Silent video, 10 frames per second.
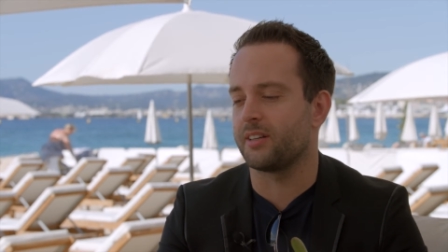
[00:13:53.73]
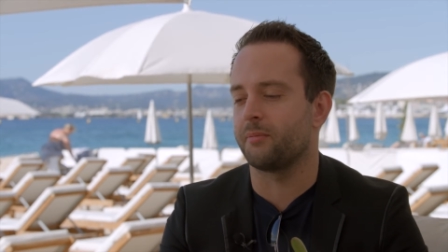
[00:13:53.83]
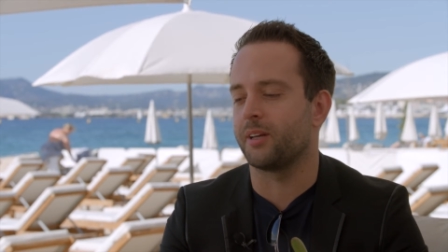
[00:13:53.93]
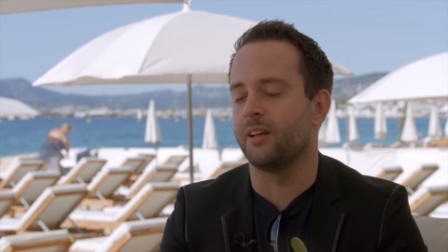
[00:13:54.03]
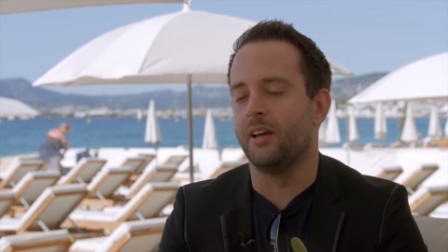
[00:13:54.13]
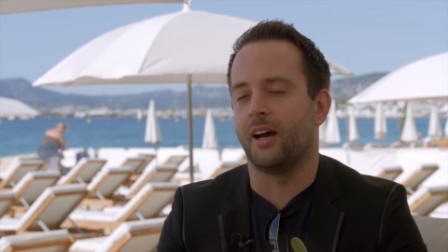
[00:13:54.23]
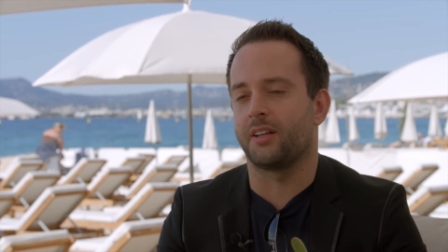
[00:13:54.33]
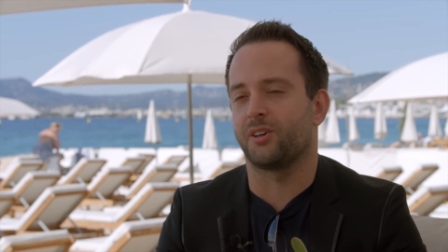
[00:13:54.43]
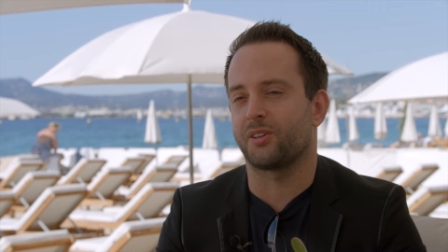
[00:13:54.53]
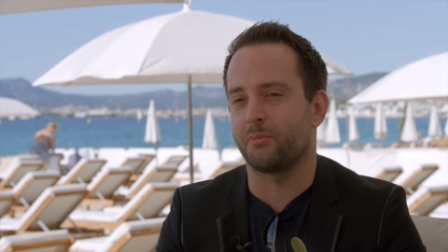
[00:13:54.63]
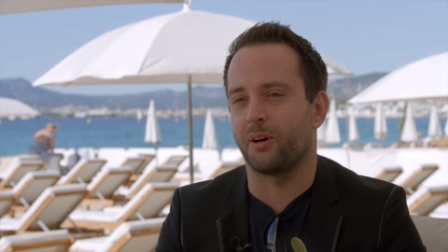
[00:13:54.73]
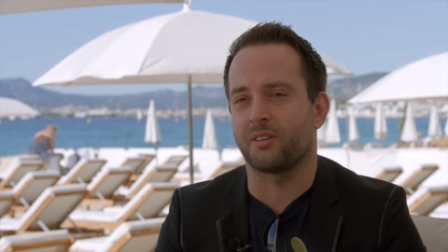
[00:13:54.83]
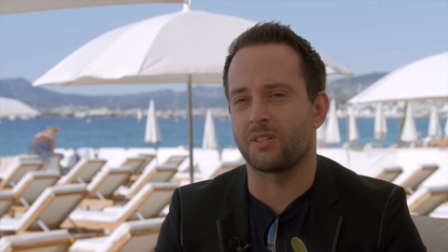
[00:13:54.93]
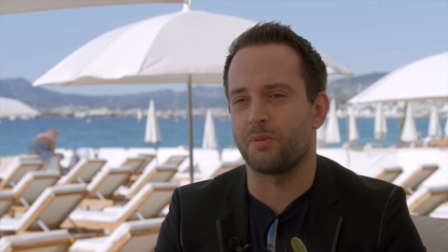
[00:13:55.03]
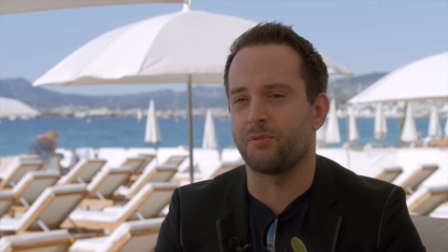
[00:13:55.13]
I mean, I talked about
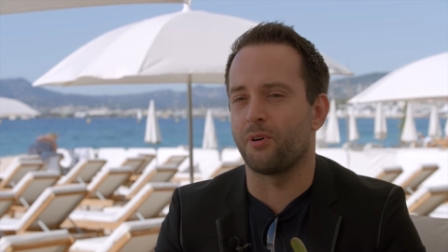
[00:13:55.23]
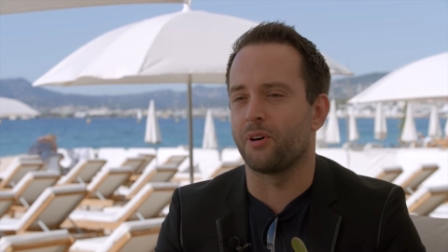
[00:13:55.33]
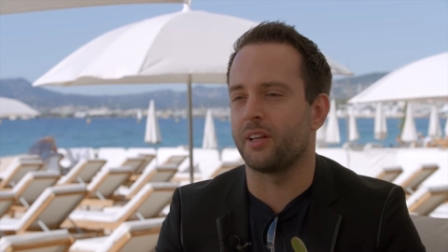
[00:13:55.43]
this before,